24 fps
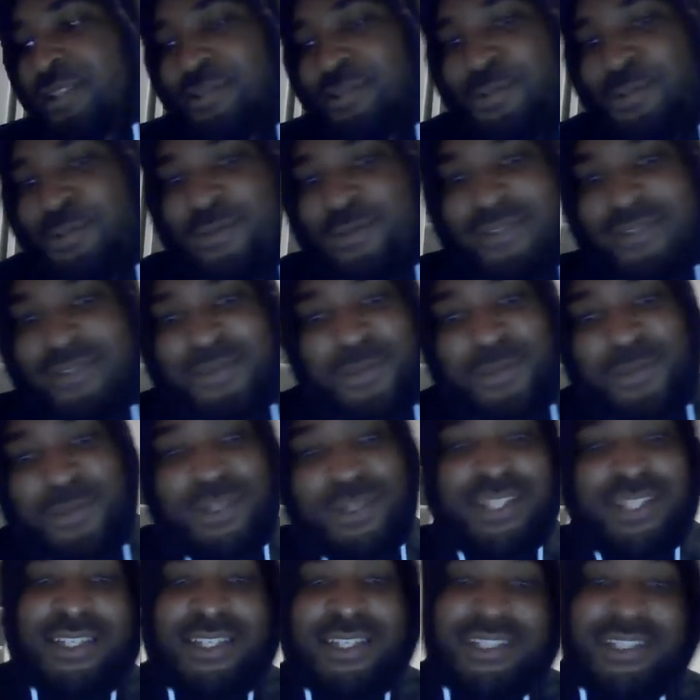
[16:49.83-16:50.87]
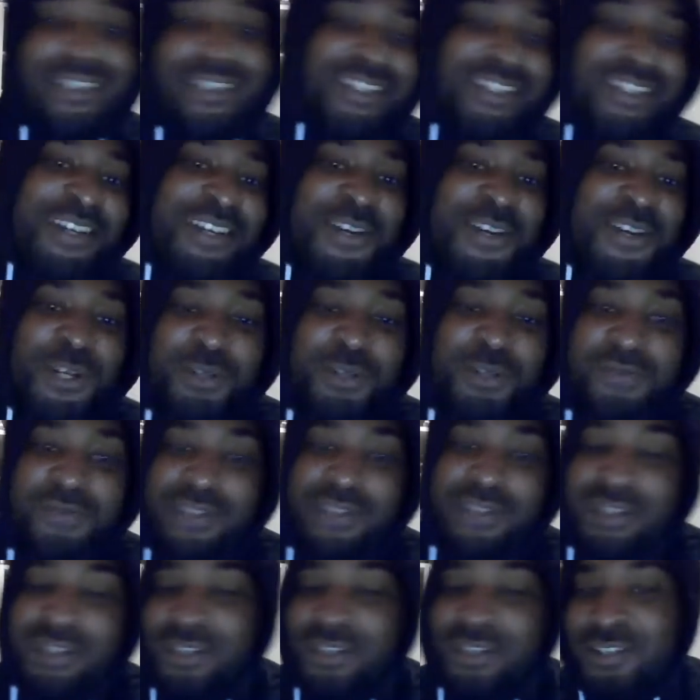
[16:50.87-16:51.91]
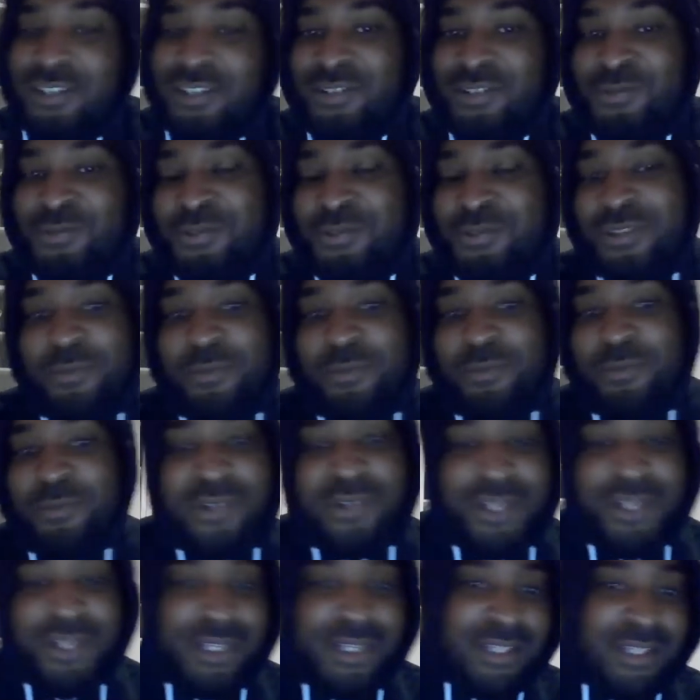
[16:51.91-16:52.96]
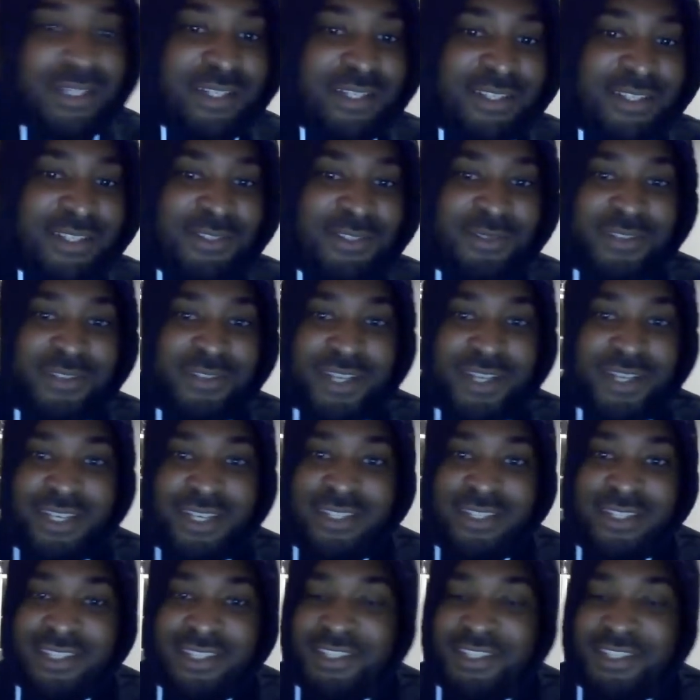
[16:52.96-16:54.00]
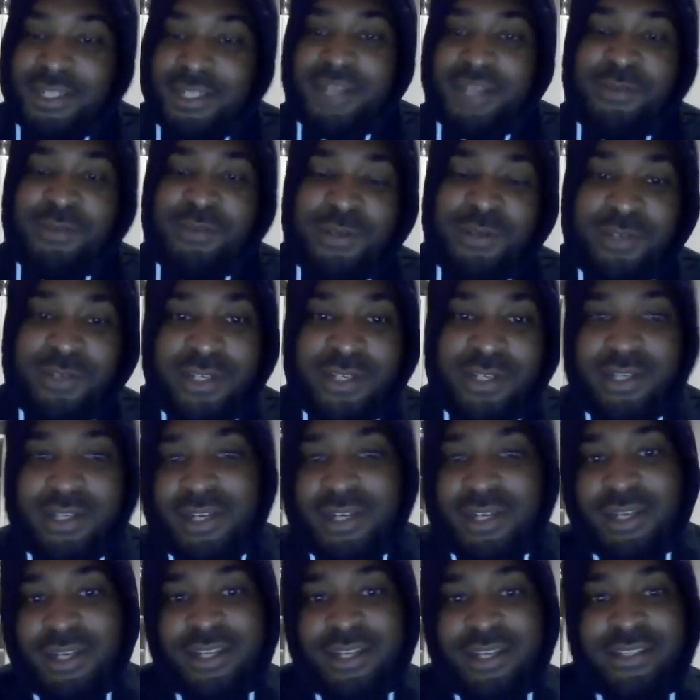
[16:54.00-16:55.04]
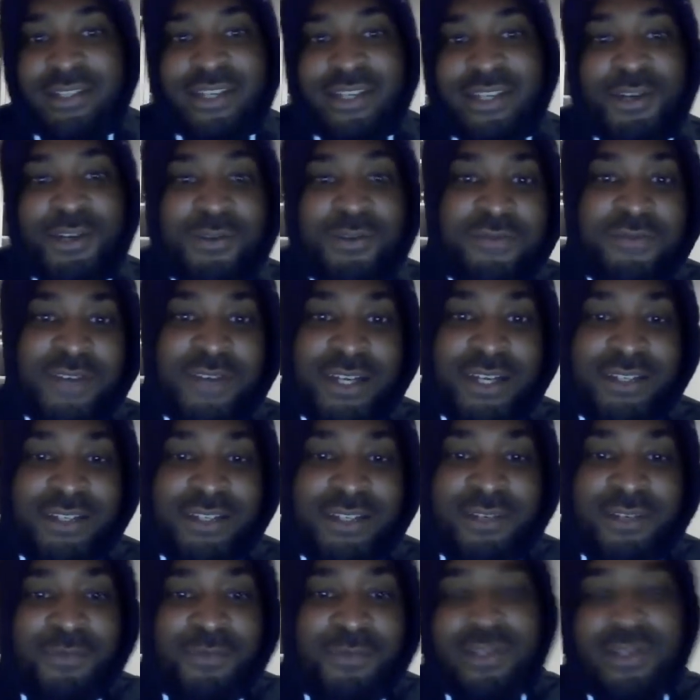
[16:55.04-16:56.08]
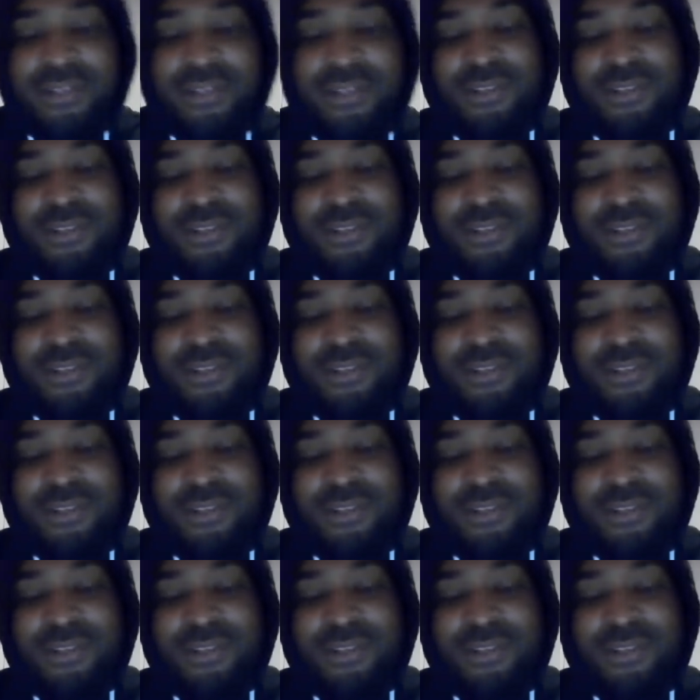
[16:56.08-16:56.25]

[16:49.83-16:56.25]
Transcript: Cool. Well, listen. Hopefully, Arsenal, the board are listening to you guys. In January, they go and find someone.